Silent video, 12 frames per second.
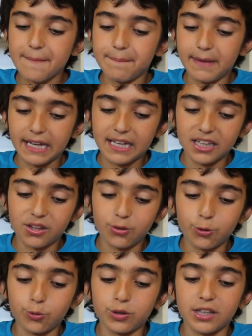make it
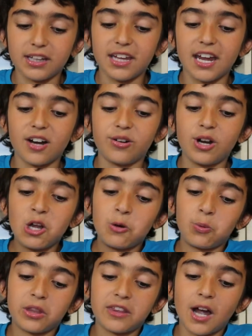through the year
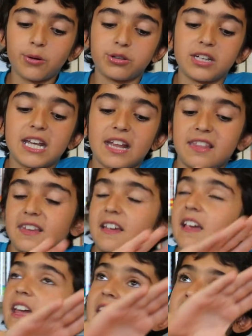without getting